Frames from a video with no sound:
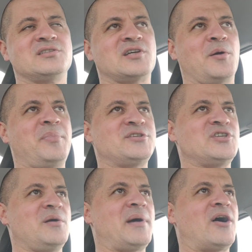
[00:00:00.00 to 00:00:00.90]
start
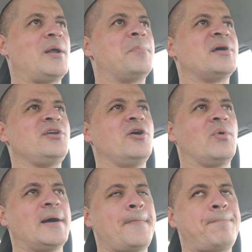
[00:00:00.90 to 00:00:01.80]
bitching about it. But you
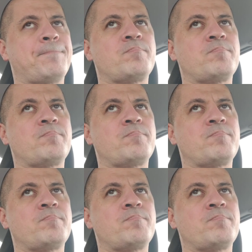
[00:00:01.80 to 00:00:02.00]
know what?